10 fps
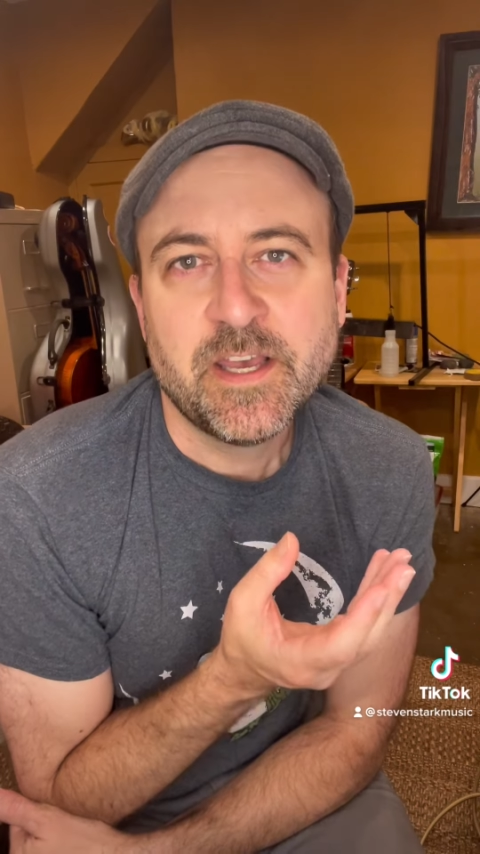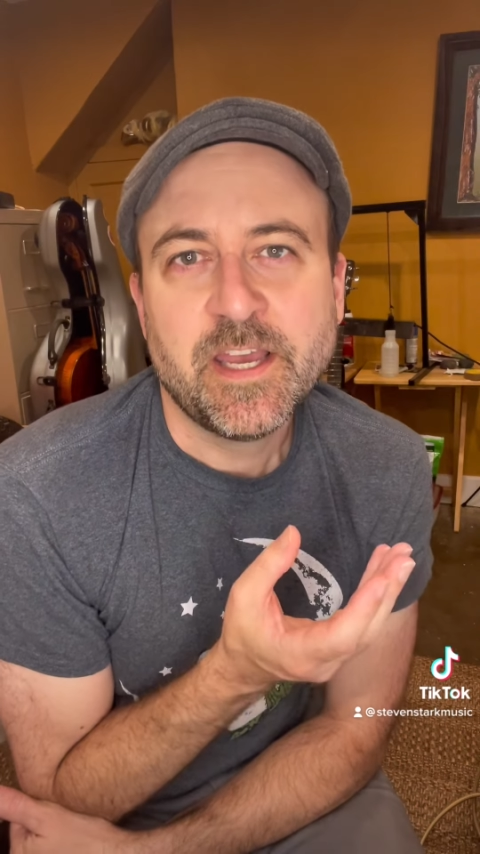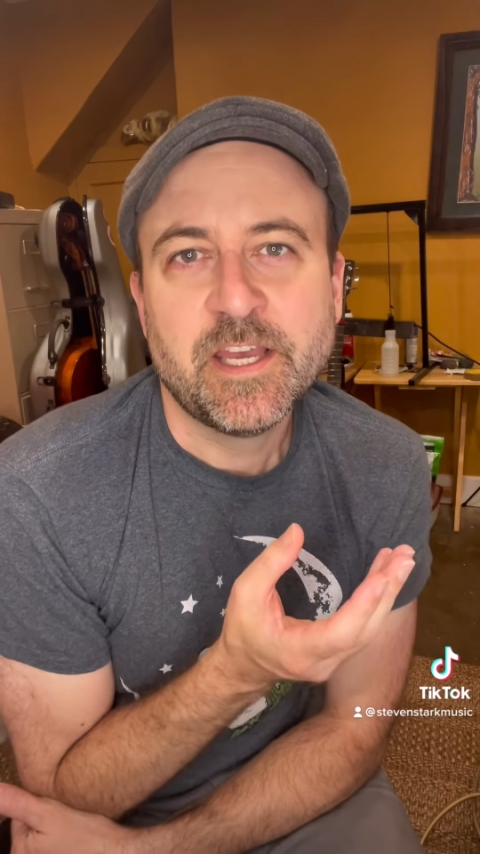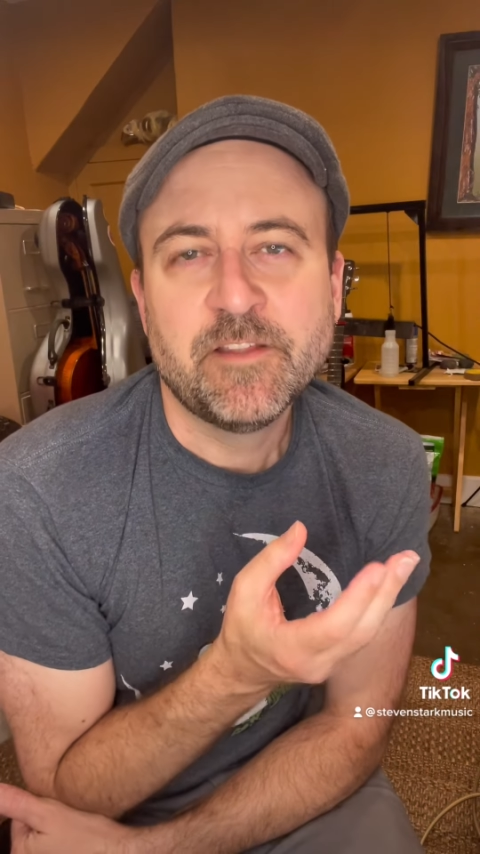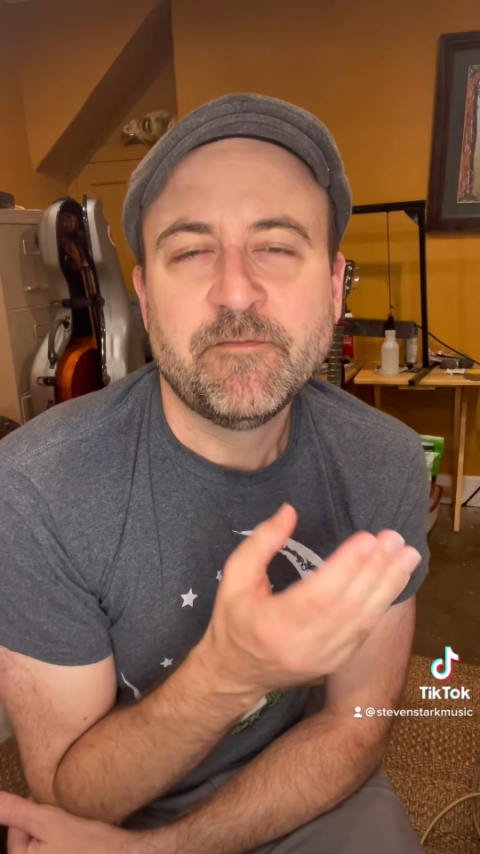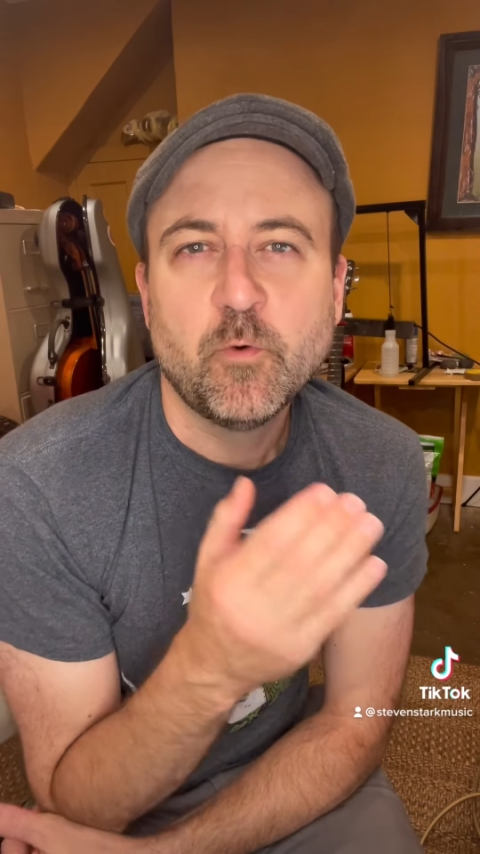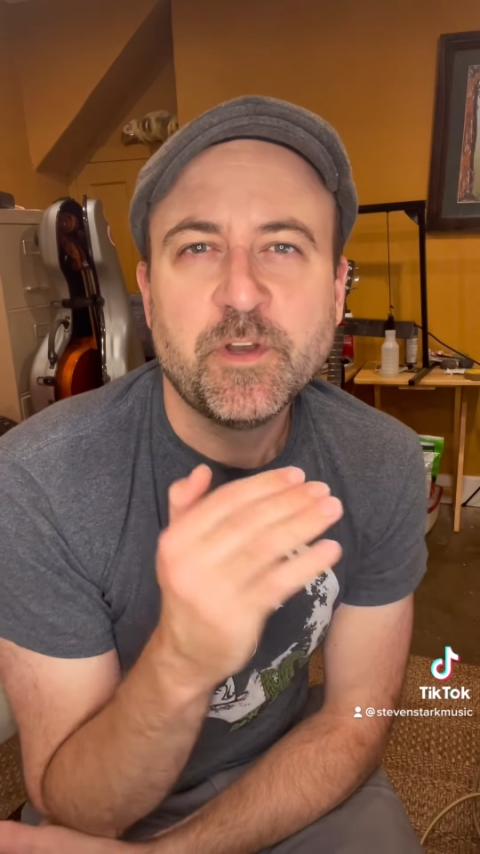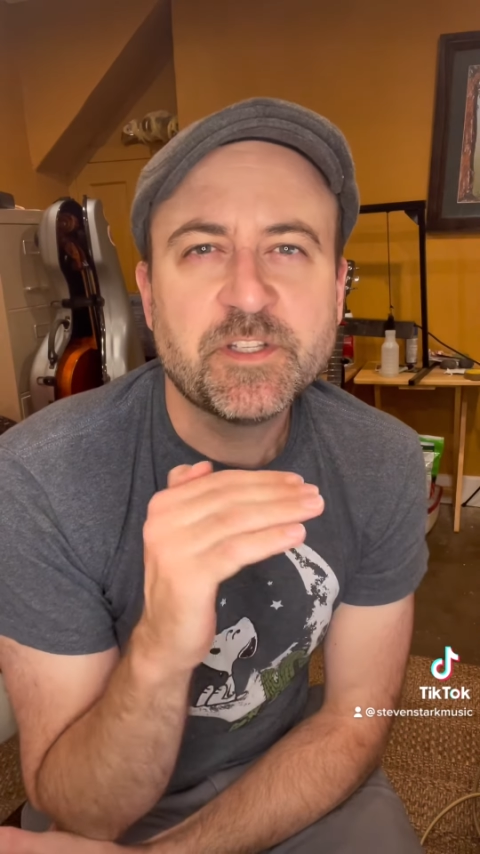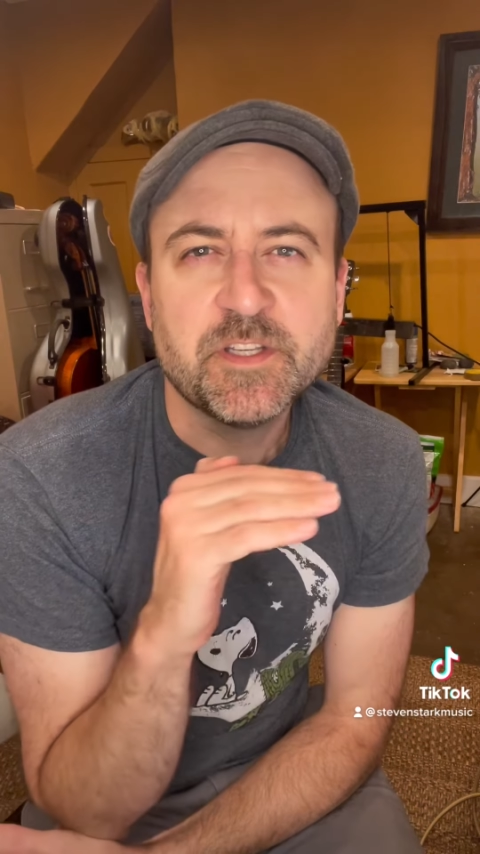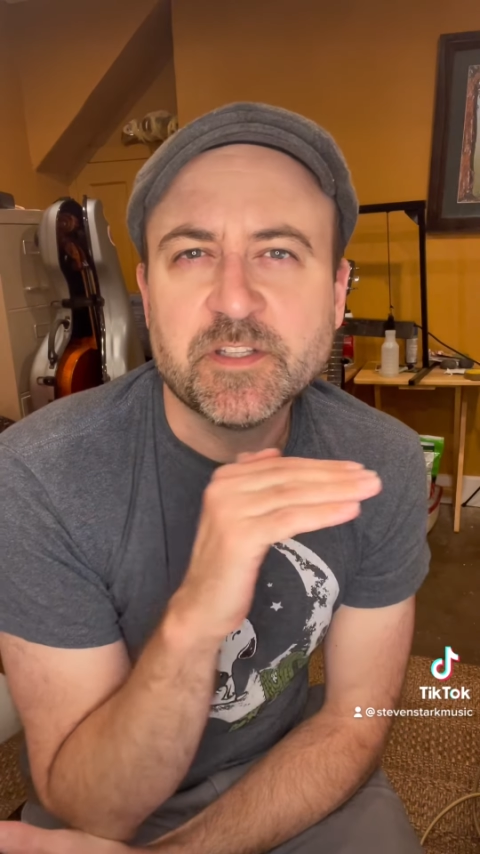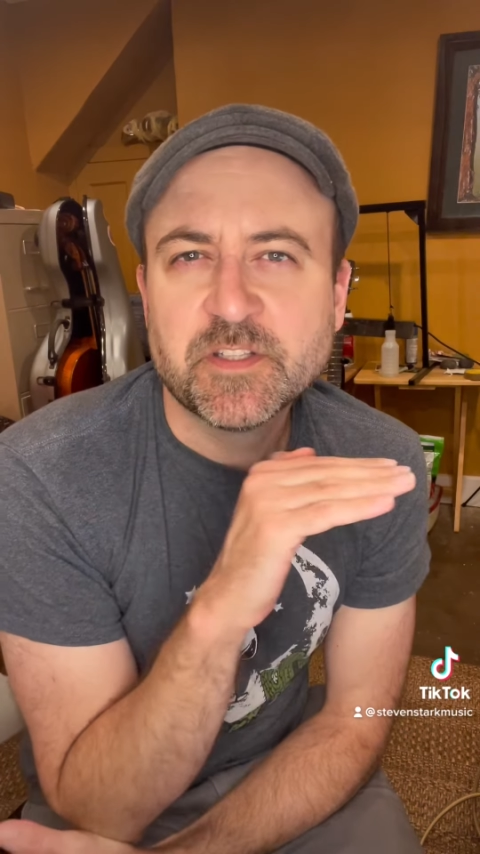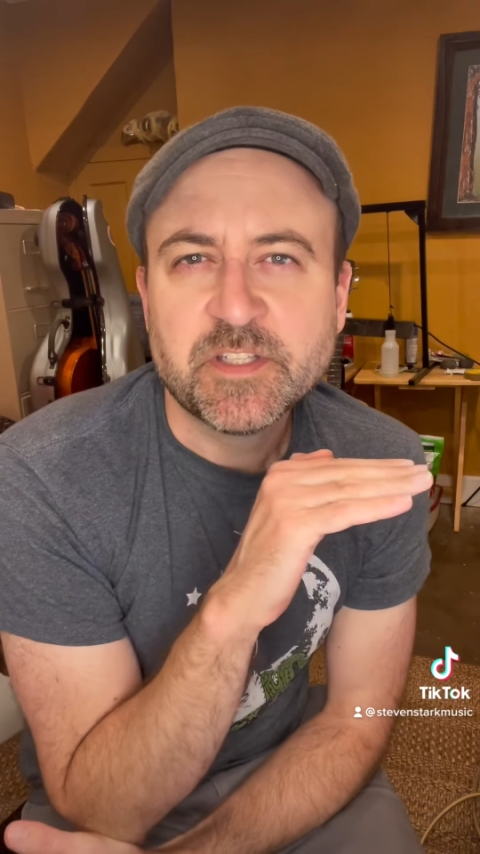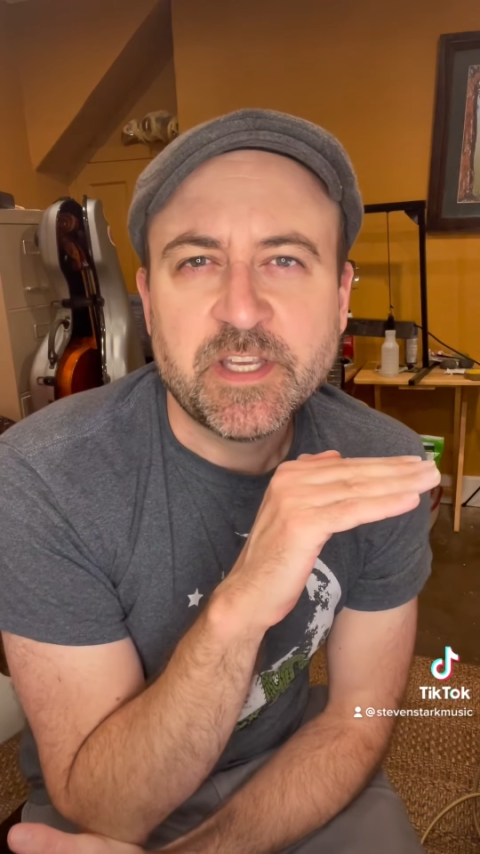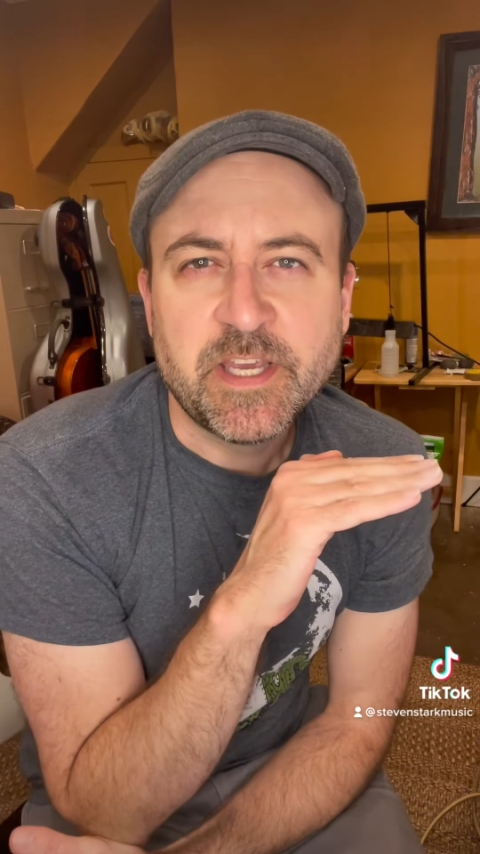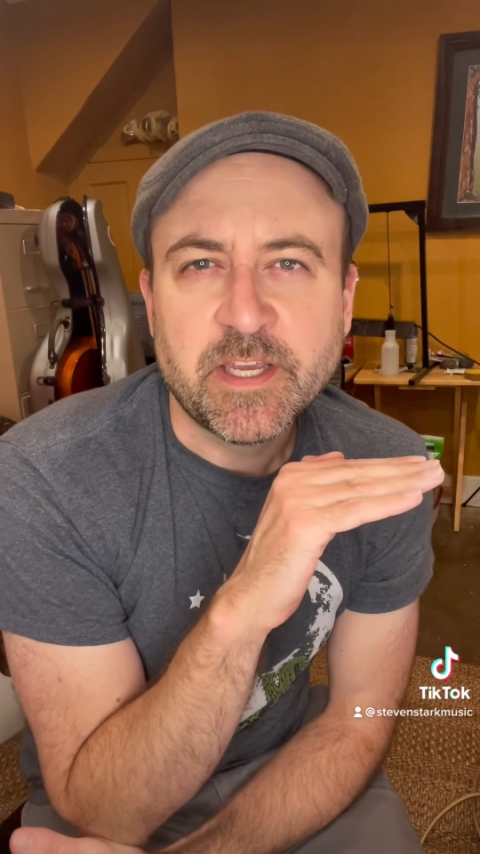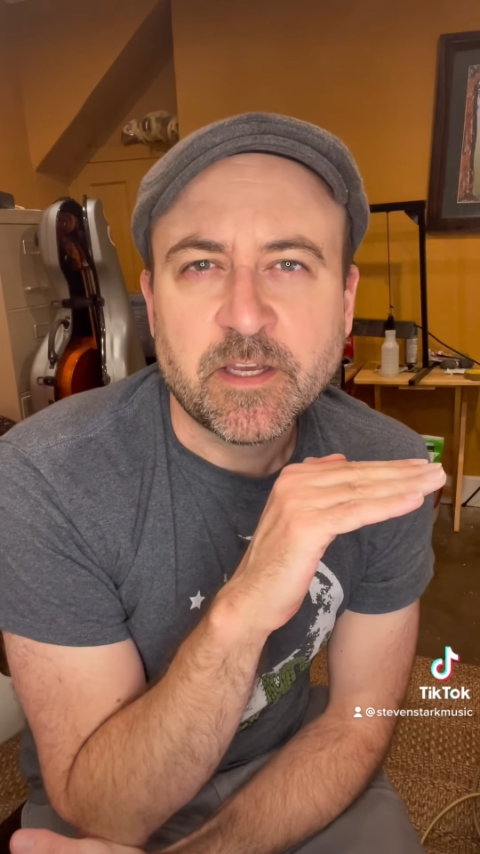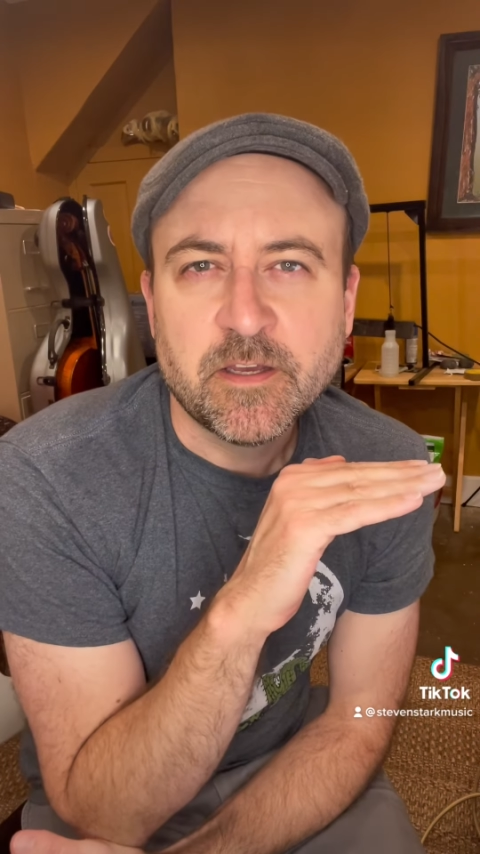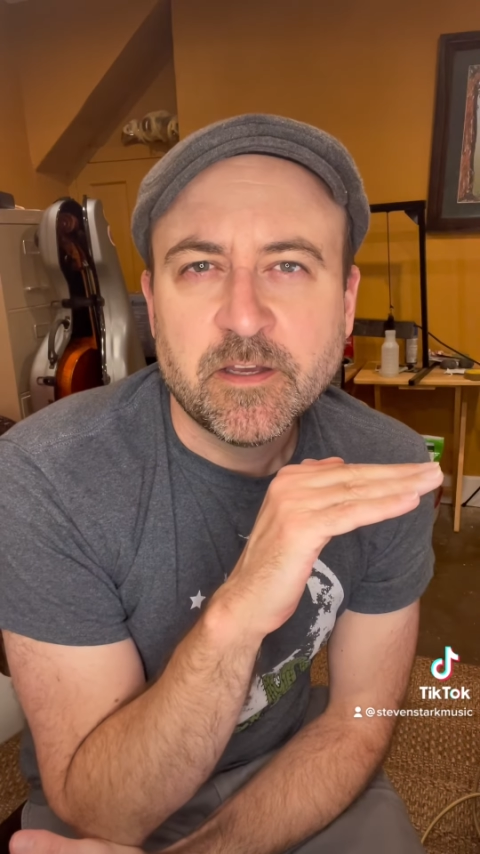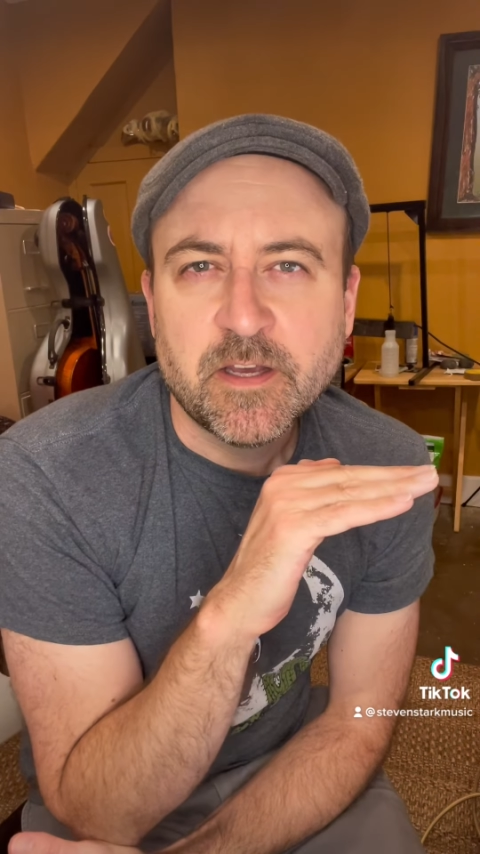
and the voices sing